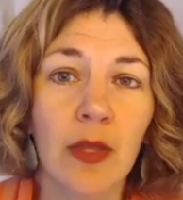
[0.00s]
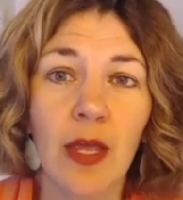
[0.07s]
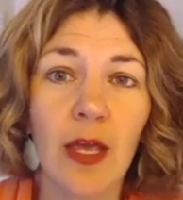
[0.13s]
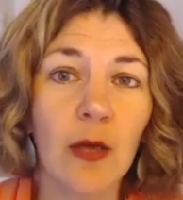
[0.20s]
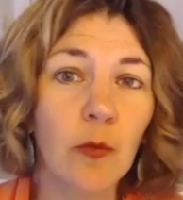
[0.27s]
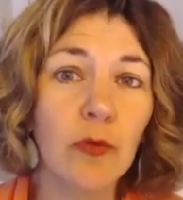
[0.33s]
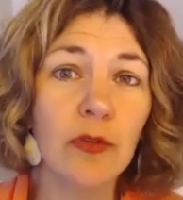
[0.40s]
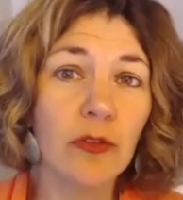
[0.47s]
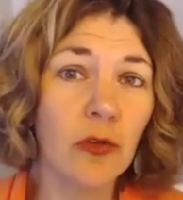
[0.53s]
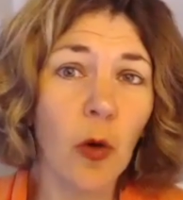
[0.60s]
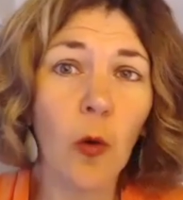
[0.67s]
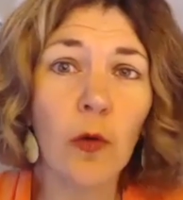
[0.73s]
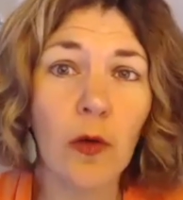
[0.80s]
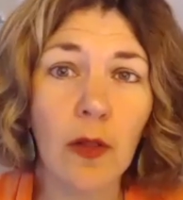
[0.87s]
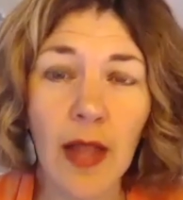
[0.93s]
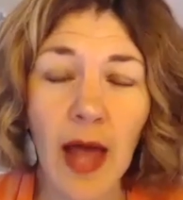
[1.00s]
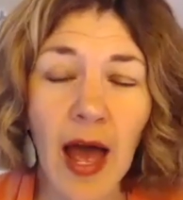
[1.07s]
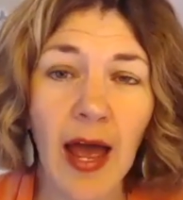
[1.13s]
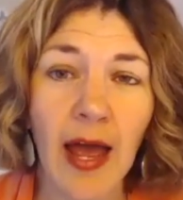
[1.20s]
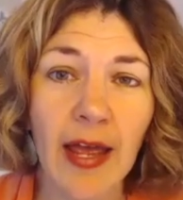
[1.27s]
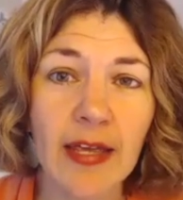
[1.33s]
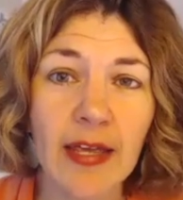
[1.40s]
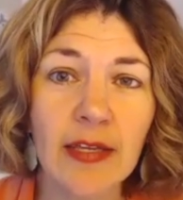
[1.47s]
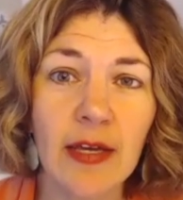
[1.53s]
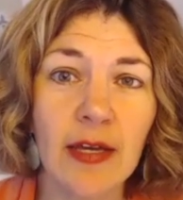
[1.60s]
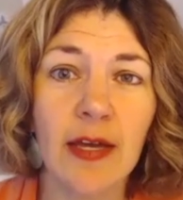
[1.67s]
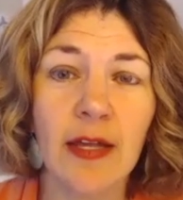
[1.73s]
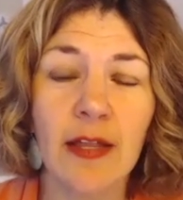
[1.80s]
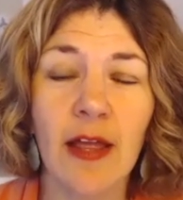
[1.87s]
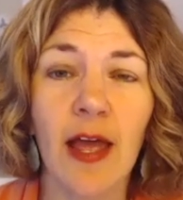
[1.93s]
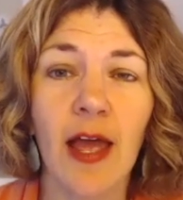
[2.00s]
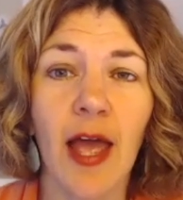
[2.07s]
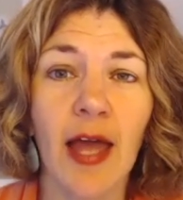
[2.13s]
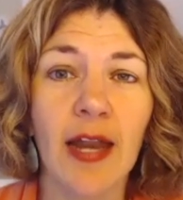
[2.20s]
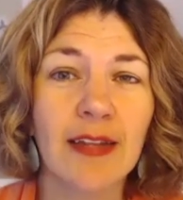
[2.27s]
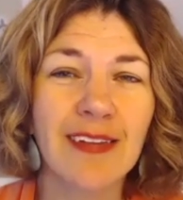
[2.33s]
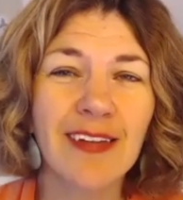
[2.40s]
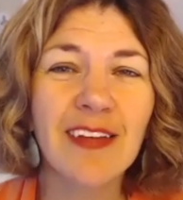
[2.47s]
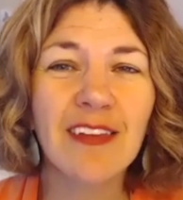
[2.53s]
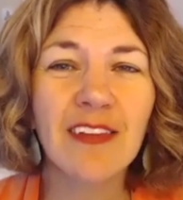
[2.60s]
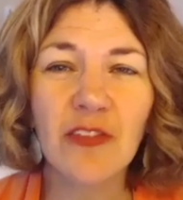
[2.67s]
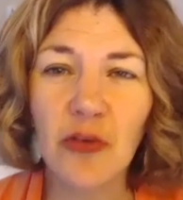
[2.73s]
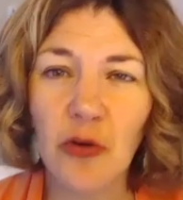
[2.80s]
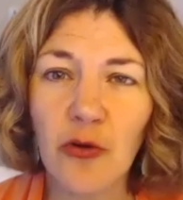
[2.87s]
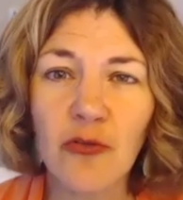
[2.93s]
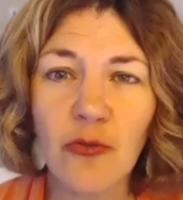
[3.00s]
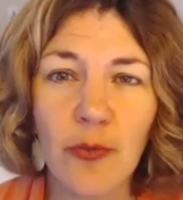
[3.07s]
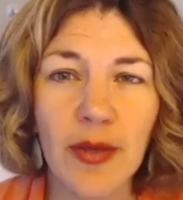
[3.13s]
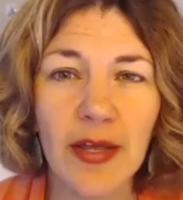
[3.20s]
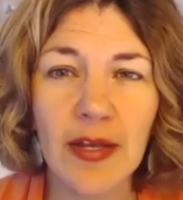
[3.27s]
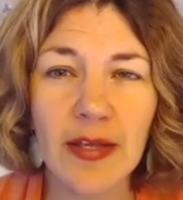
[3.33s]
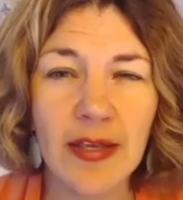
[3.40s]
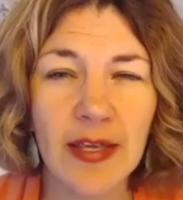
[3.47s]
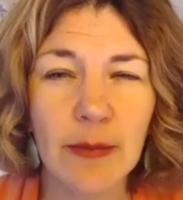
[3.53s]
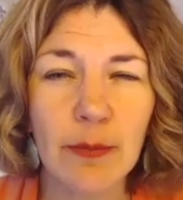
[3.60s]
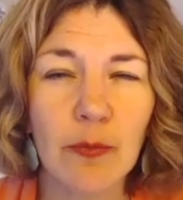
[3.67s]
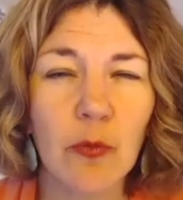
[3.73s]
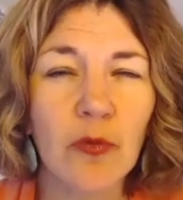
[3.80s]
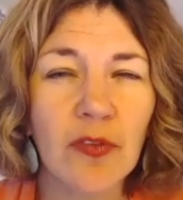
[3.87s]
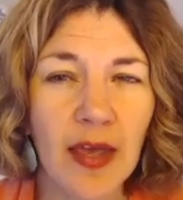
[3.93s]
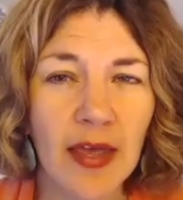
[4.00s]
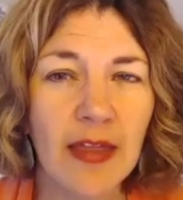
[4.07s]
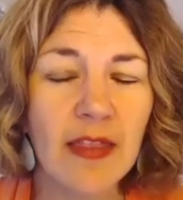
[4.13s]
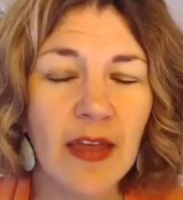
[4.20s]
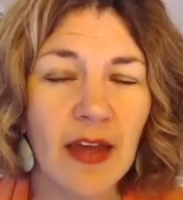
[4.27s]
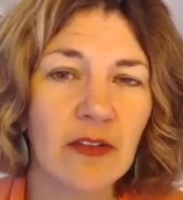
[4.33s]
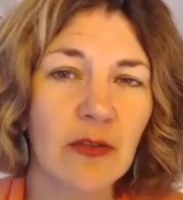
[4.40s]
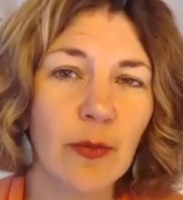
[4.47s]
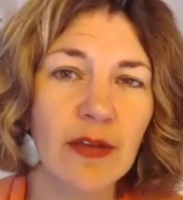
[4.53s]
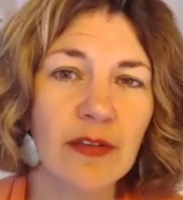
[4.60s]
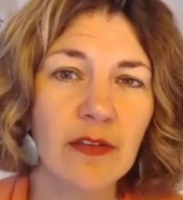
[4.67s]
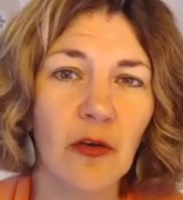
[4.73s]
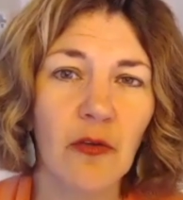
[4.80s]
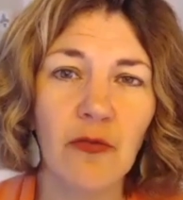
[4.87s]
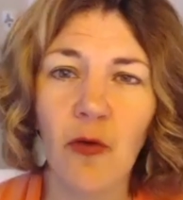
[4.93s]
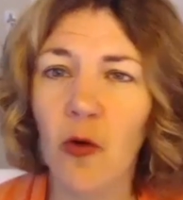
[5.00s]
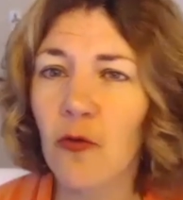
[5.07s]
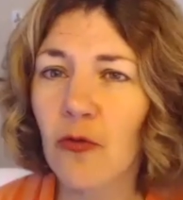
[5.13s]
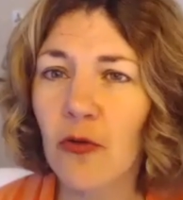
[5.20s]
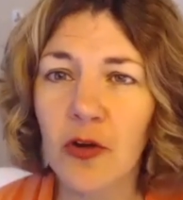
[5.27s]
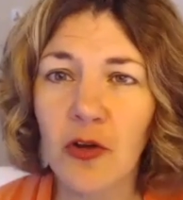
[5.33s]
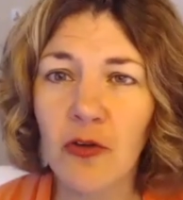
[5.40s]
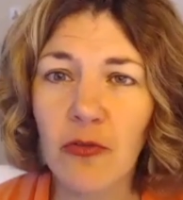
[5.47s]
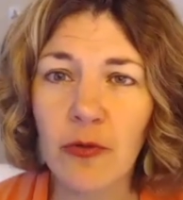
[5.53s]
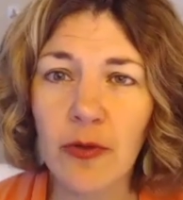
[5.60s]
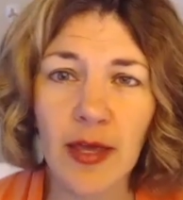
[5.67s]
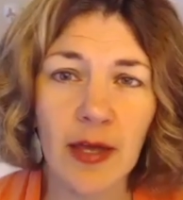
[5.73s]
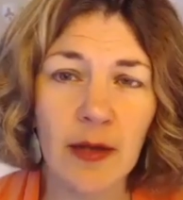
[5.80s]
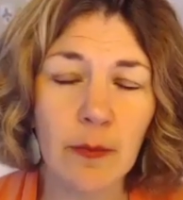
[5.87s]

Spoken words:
It was a total lie, and it didn't serve me to keep saying that to myself over and over again,